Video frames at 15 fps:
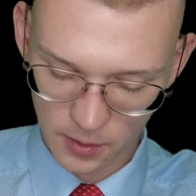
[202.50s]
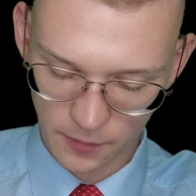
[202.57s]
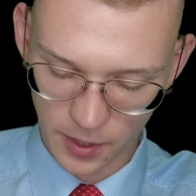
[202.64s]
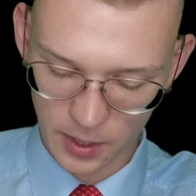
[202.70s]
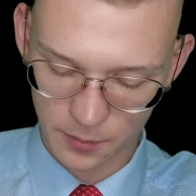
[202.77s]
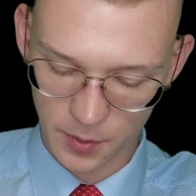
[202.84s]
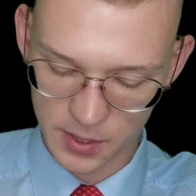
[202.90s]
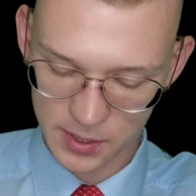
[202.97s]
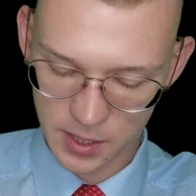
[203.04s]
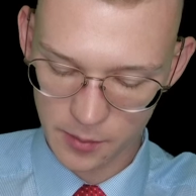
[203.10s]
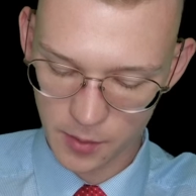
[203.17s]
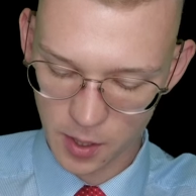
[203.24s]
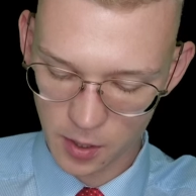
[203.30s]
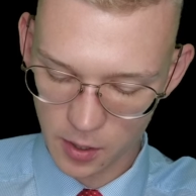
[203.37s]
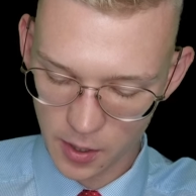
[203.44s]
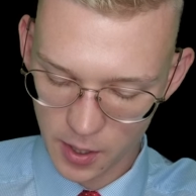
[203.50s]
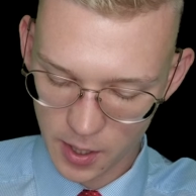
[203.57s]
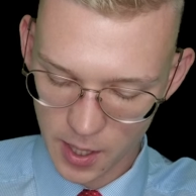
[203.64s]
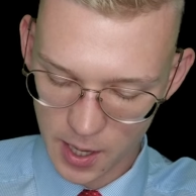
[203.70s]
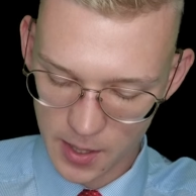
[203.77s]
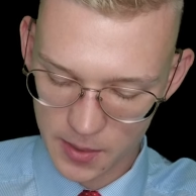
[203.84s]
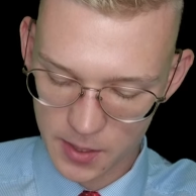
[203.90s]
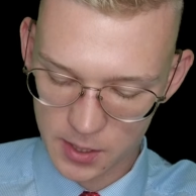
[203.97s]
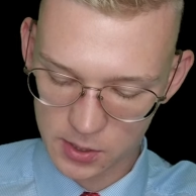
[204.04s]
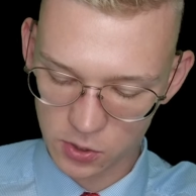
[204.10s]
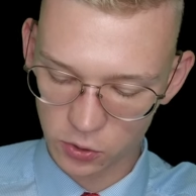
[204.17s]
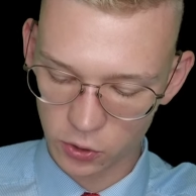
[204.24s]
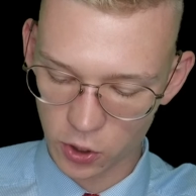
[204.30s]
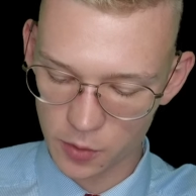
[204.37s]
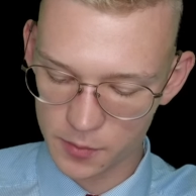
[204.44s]
divided by sigma, and these
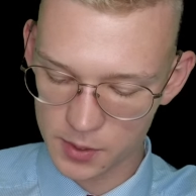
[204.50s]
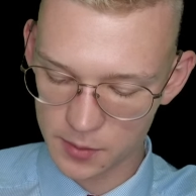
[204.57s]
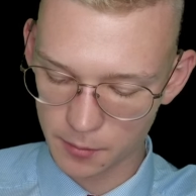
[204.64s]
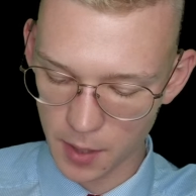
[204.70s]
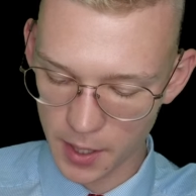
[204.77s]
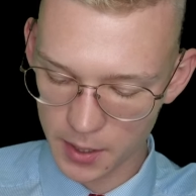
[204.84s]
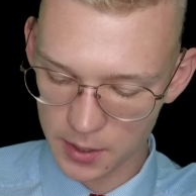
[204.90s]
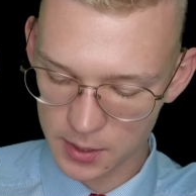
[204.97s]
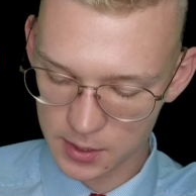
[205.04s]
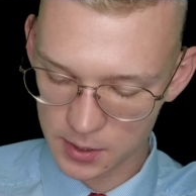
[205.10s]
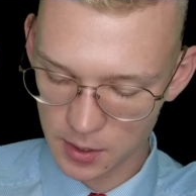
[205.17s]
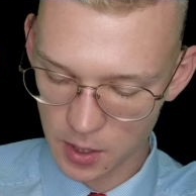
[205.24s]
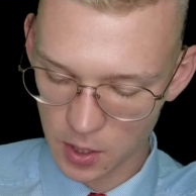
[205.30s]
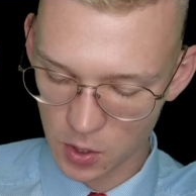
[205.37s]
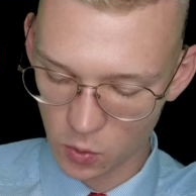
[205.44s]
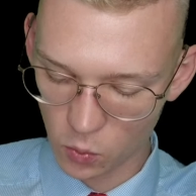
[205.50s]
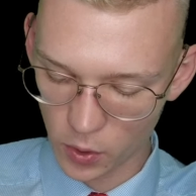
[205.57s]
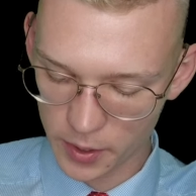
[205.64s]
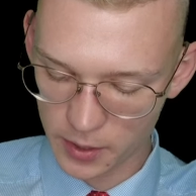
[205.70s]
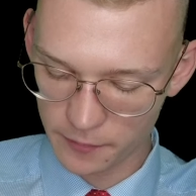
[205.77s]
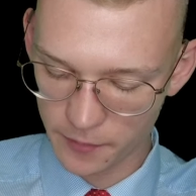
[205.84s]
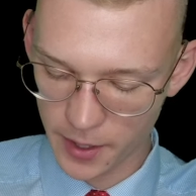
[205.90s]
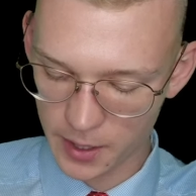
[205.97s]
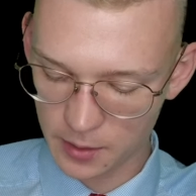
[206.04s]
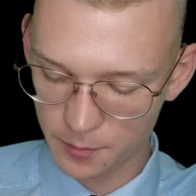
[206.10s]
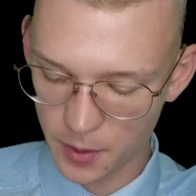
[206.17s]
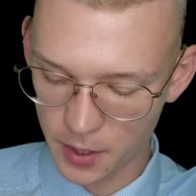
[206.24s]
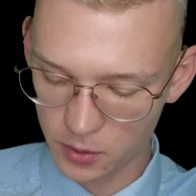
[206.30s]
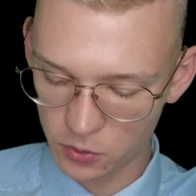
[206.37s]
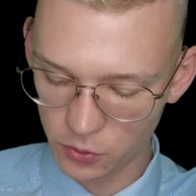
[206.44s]
two terms minus 1
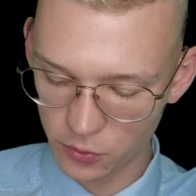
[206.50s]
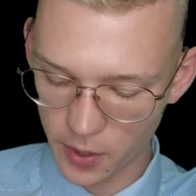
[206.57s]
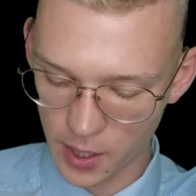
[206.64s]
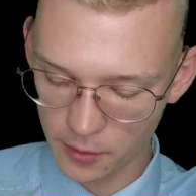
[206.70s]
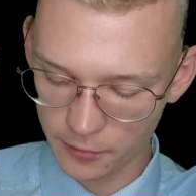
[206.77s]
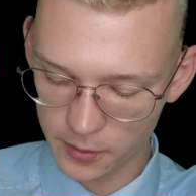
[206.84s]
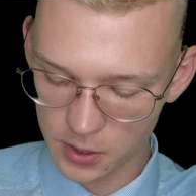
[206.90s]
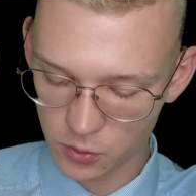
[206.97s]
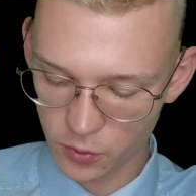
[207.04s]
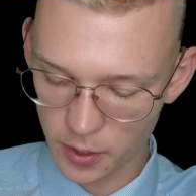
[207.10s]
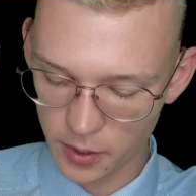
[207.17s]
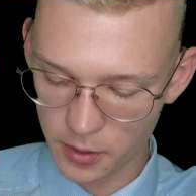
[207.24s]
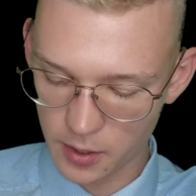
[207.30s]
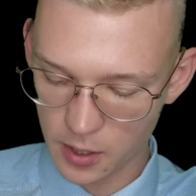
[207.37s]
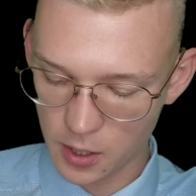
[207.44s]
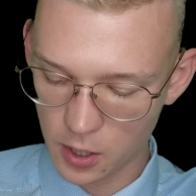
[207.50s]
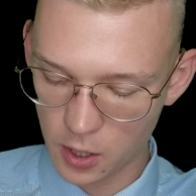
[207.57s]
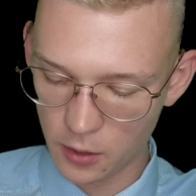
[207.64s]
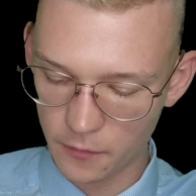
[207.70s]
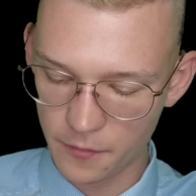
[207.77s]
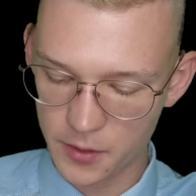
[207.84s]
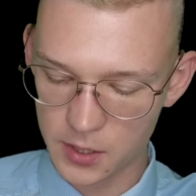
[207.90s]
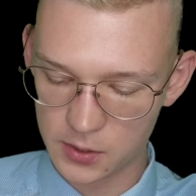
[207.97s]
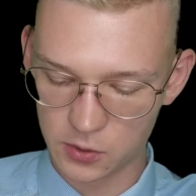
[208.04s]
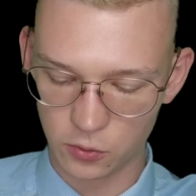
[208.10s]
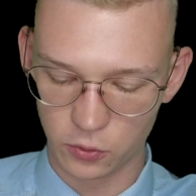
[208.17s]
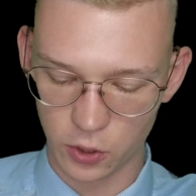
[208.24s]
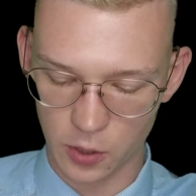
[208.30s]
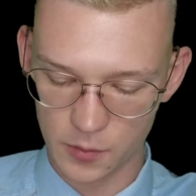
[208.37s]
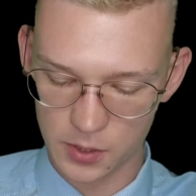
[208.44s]
divided by 2 alpha squared of these
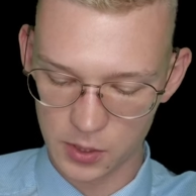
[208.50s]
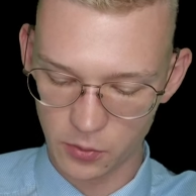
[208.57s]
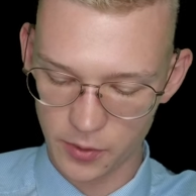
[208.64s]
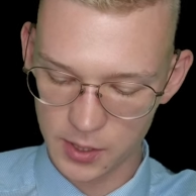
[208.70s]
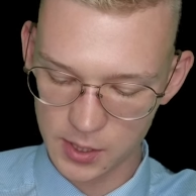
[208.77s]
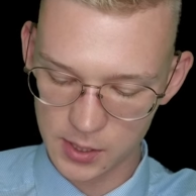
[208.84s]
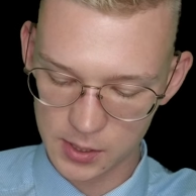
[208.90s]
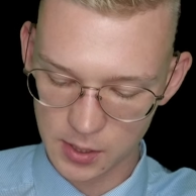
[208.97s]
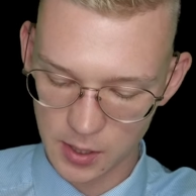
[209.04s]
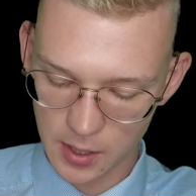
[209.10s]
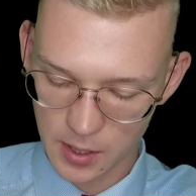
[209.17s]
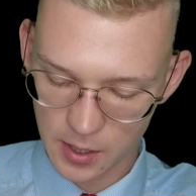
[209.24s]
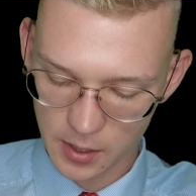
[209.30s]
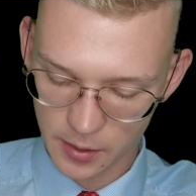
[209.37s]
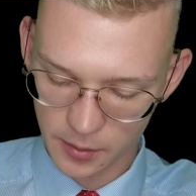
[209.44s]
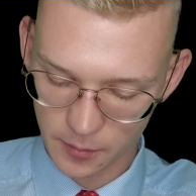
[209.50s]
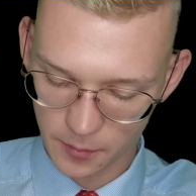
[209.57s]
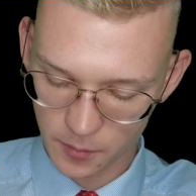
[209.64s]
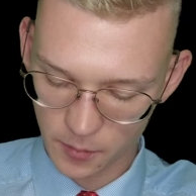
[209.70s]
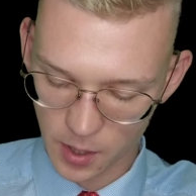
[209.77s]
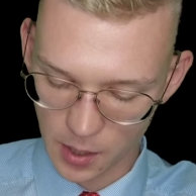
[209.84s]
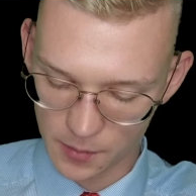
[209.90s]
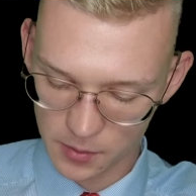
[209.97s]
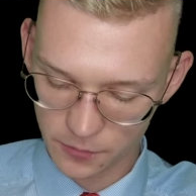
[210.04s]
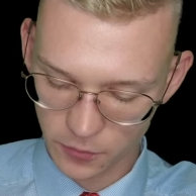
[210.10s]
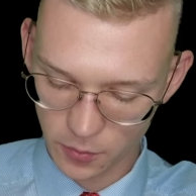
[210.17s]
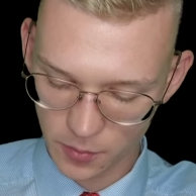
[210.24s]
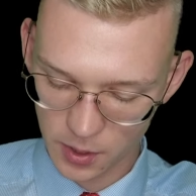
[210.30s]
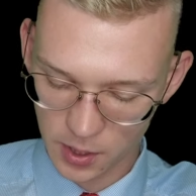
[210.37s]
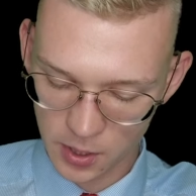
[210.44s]
two terms. So this is comes
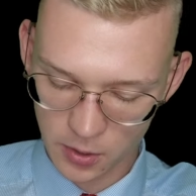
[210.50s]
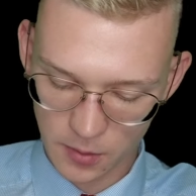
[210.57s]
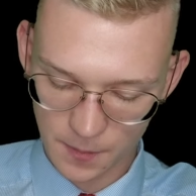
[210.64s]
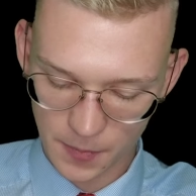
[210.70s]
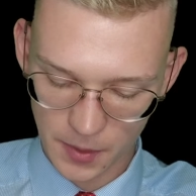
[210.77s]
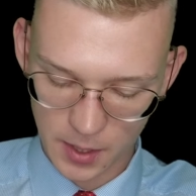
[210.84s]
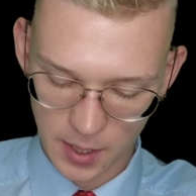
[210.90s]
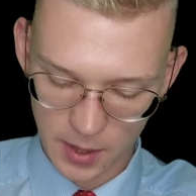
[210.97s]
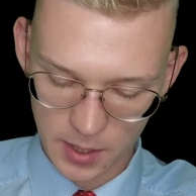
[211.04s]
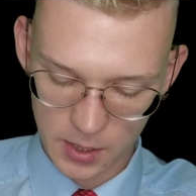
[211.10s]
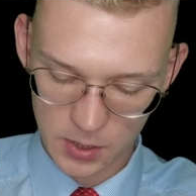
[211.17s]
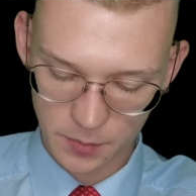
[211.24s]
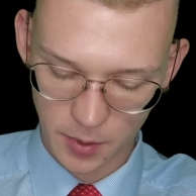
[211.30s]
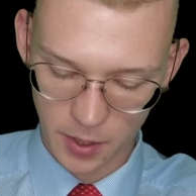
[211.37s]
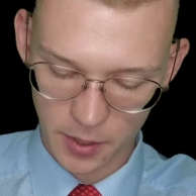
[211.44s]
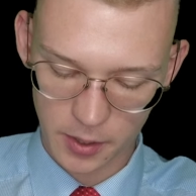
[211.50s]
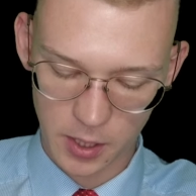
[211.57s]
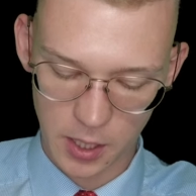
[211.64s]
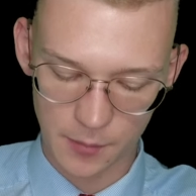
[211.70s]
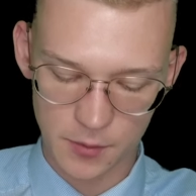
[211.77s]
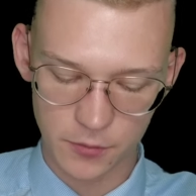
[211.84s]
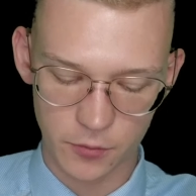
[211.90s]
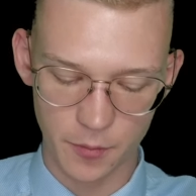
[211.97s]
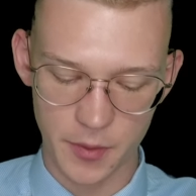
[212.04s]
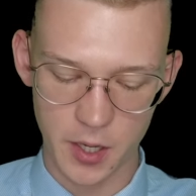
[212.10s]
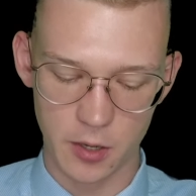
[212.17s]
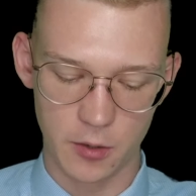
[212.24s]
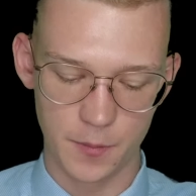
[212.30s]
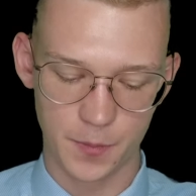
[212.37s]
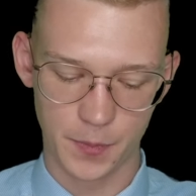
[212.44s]
from here, and this part comes from
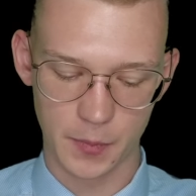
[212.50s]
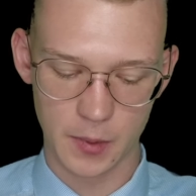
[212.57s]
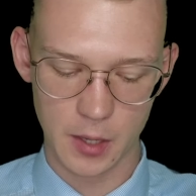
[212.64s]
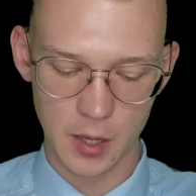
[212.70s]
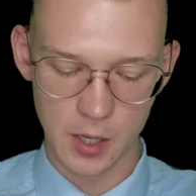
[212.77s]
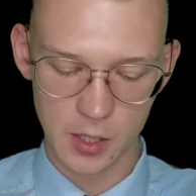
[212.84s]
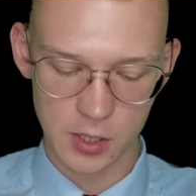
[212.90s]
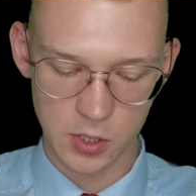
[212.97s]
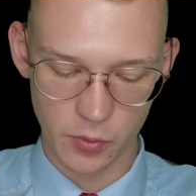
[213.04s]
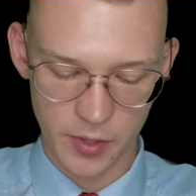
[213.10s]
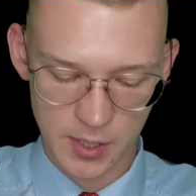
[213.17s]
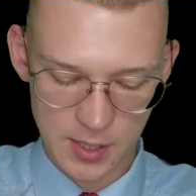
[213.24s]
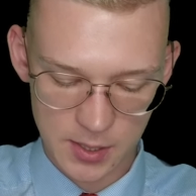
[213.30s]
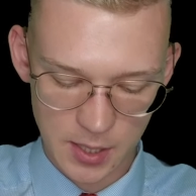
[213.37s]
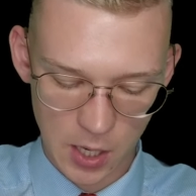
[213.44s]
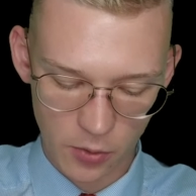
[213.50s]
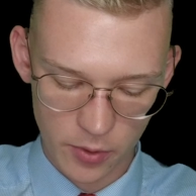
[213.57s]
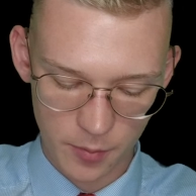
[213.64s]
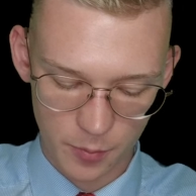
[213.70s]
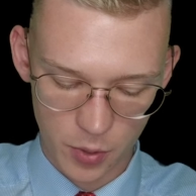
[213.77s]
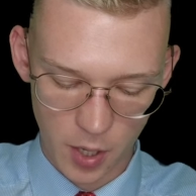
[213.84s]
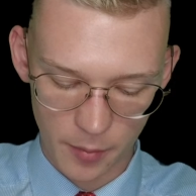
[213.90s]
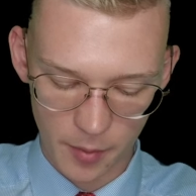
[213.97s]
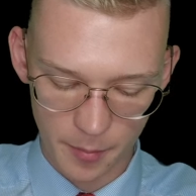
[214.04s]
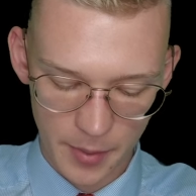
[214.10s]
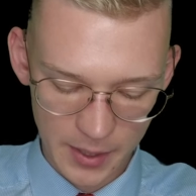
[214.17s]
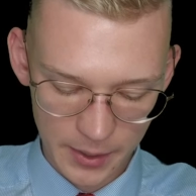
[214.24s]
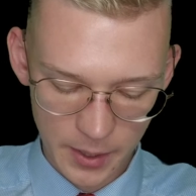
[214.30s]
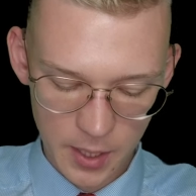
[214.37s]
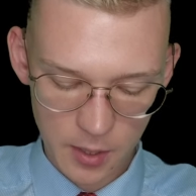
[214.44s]
there. So this is now the
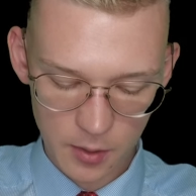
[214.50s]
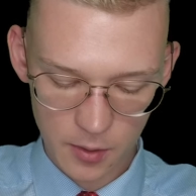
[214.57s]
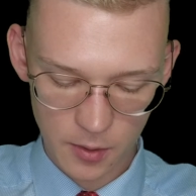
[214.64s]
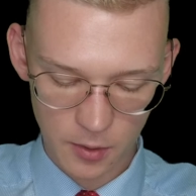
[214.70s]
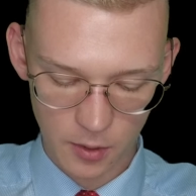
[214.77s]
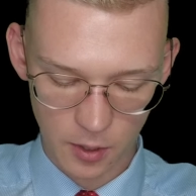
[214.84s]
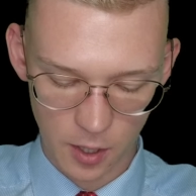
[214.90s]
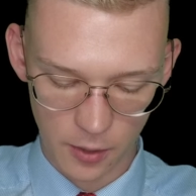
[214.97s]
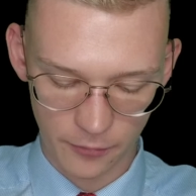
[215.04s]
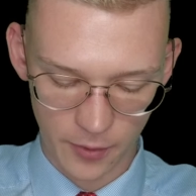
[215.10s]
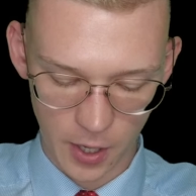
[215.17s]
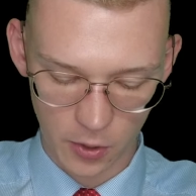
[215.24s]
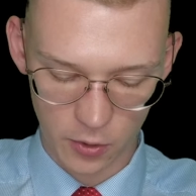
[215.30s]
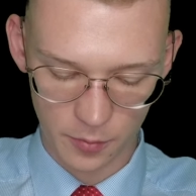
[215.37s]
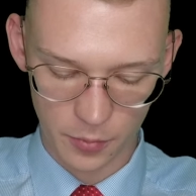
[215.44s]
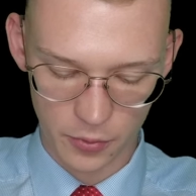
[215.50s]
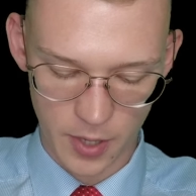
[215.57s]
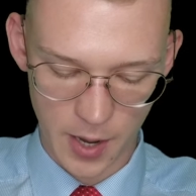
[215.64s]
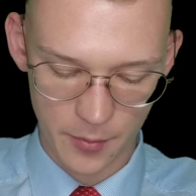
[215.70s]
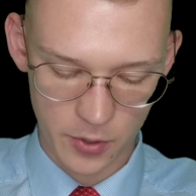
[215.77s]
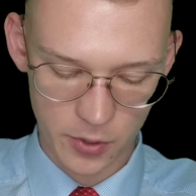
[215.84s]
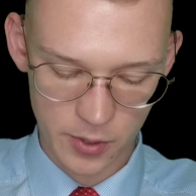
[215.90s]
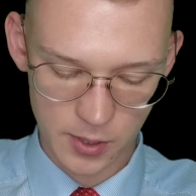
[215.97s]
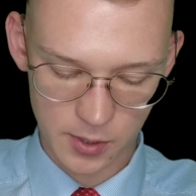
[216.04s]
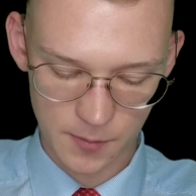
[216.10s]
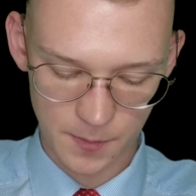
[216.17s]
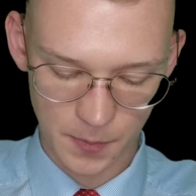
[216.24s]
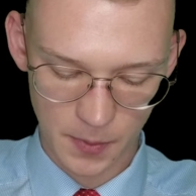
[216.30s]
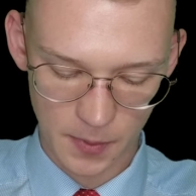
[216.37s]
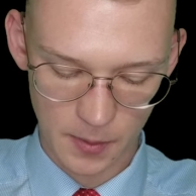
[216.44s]
probability of our parameters